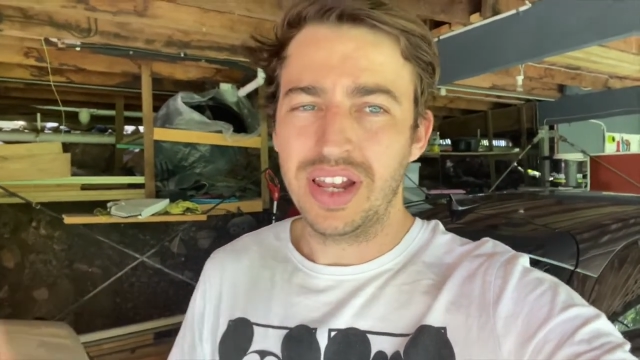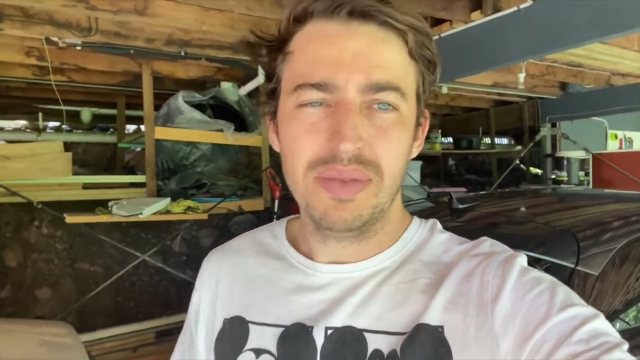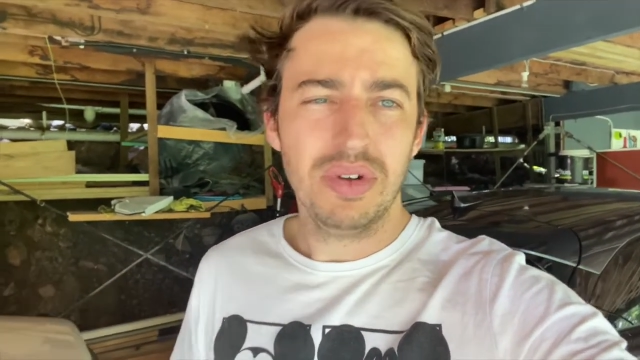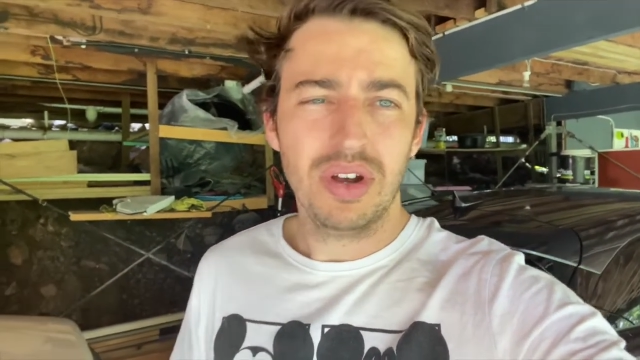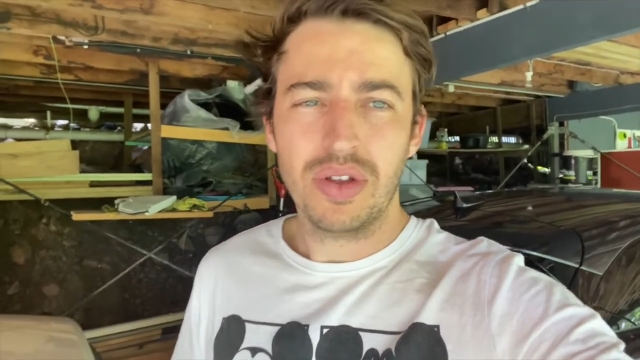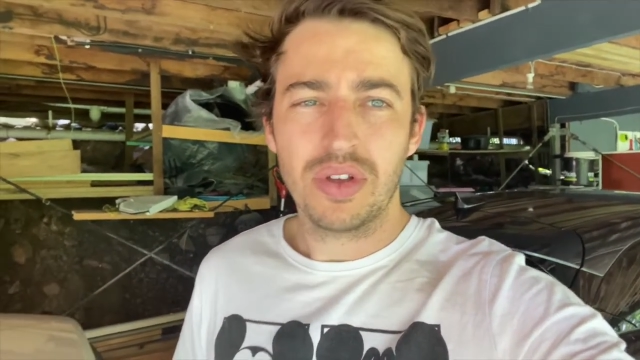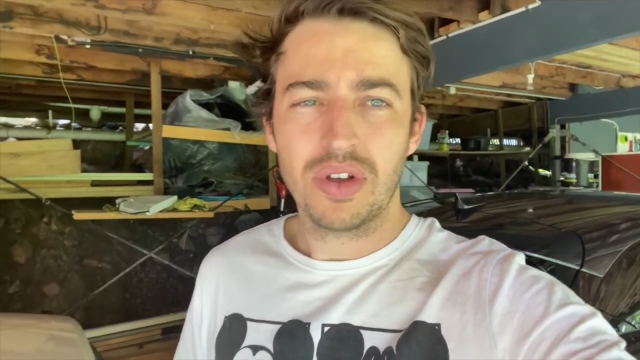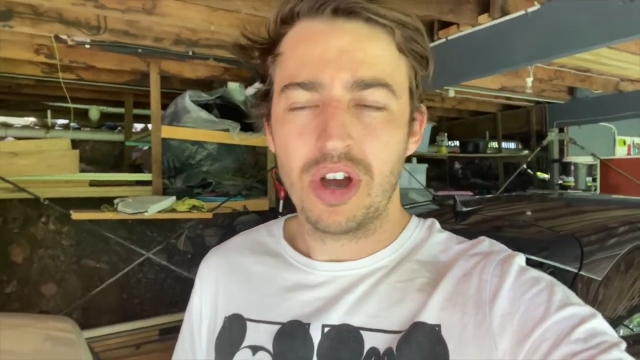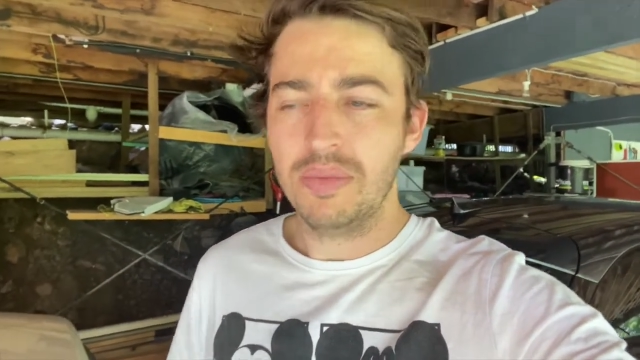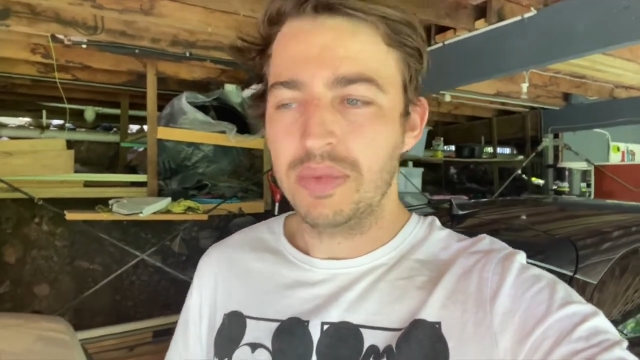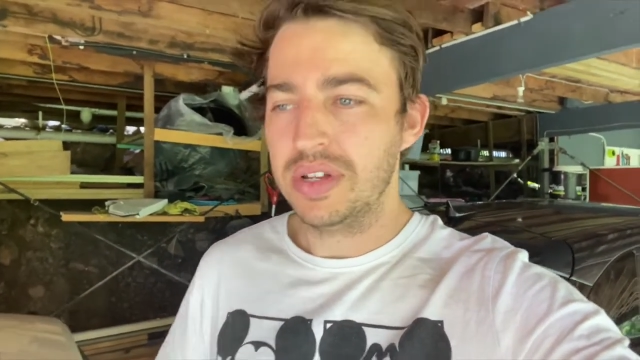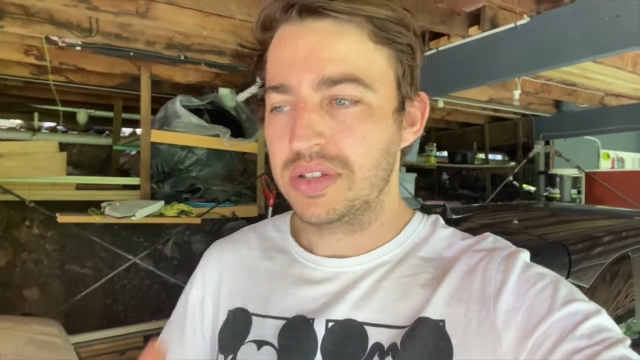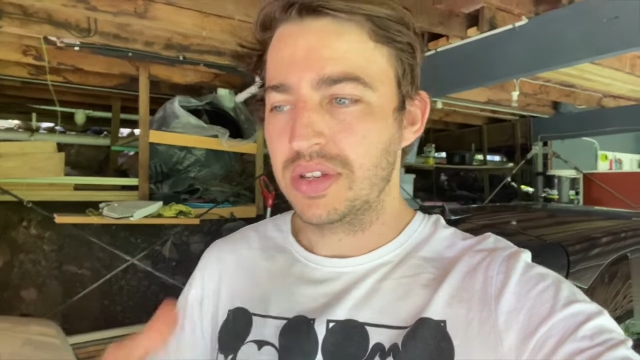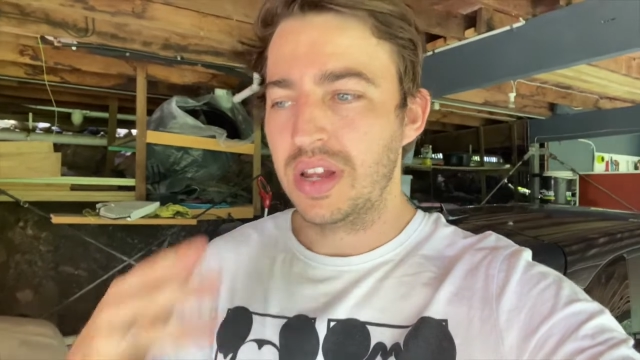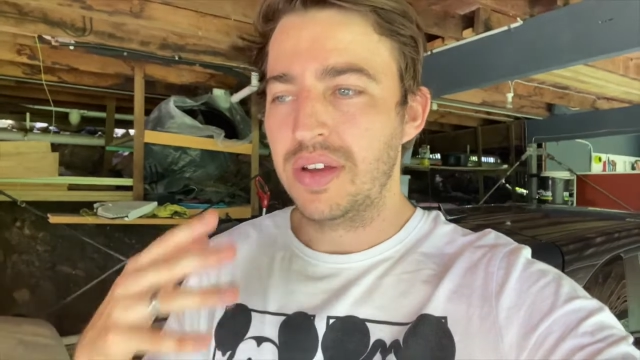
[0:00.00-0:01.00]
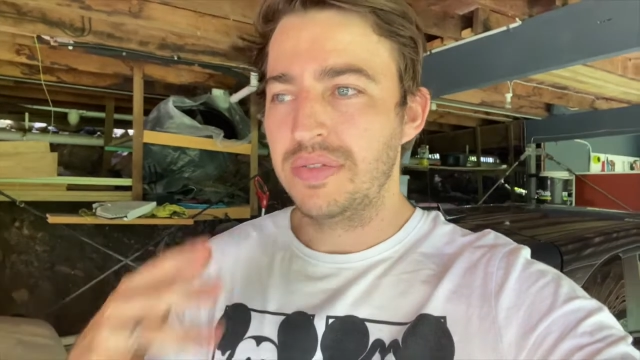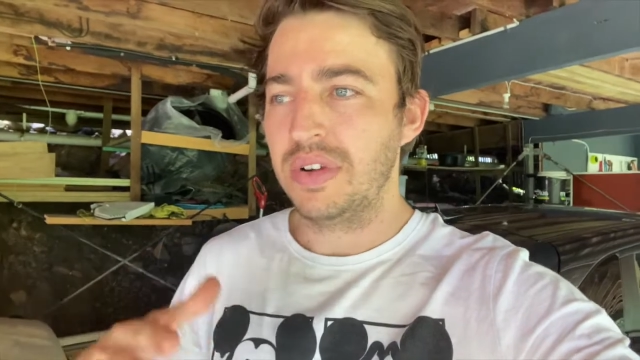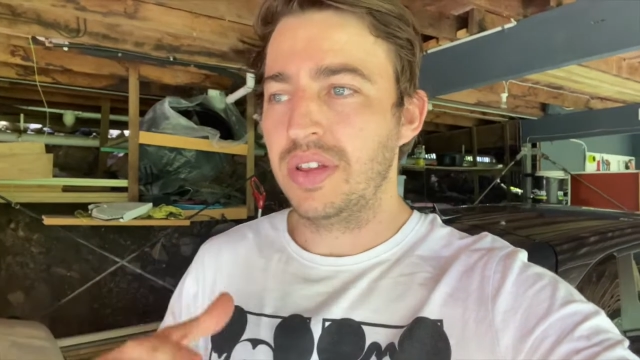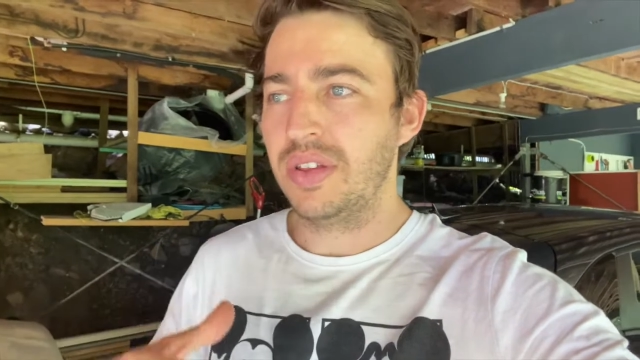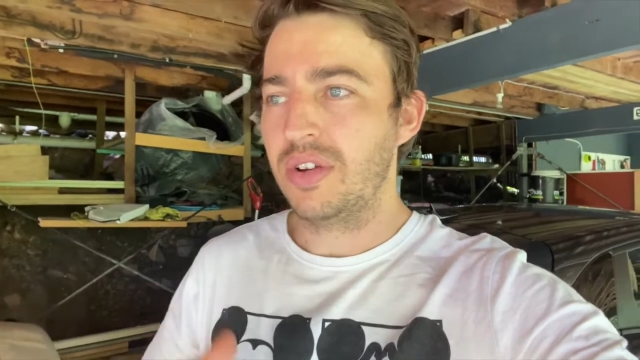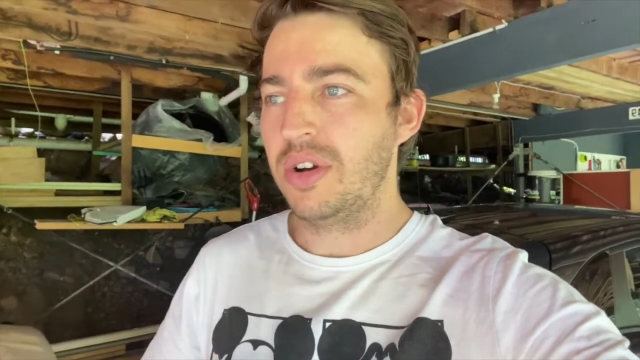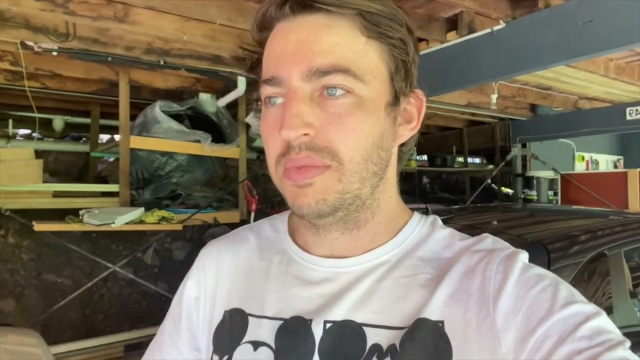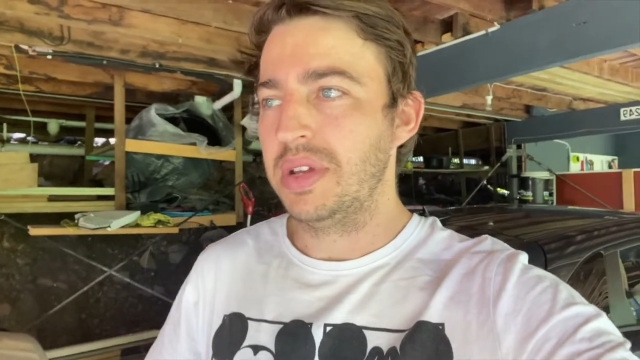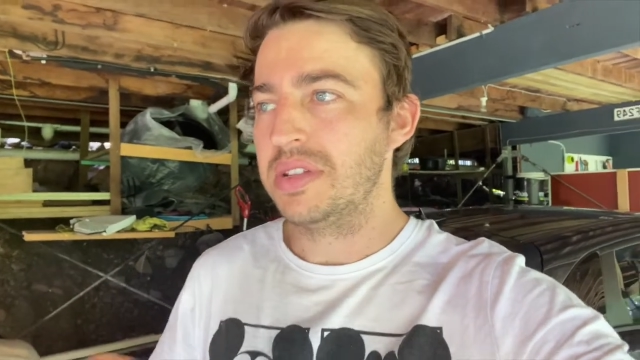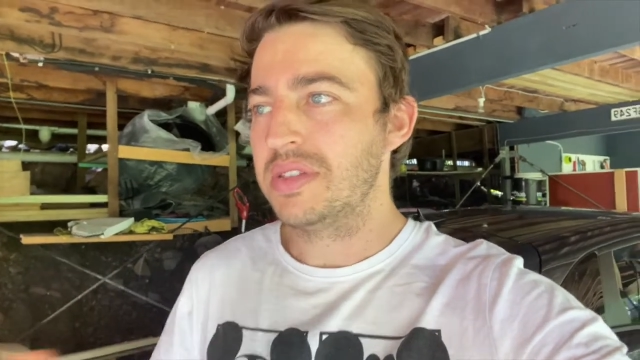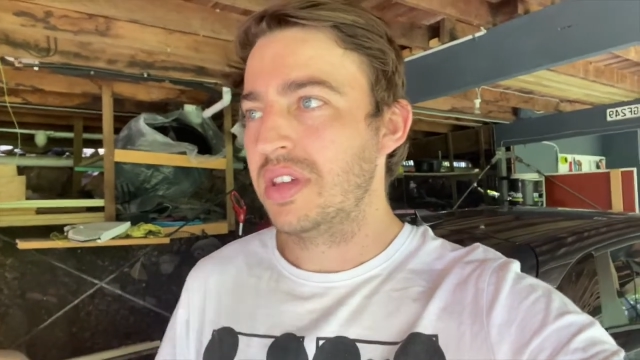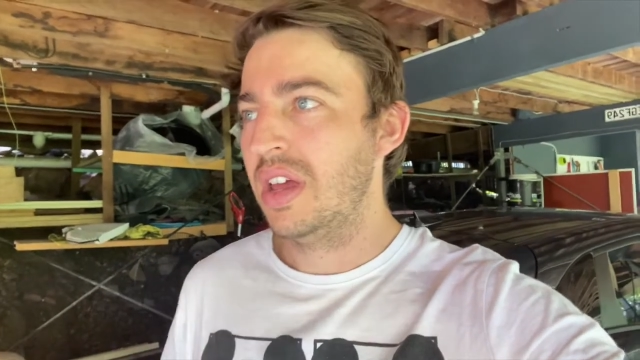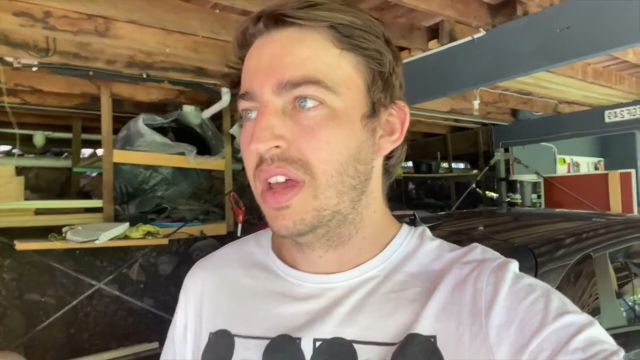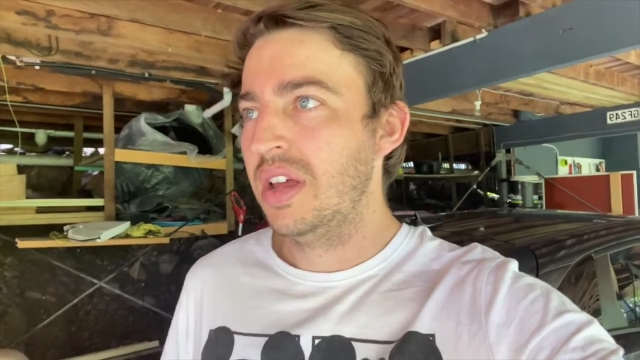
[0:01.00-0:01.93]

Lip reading: let me know in the comments. I love reading the comments.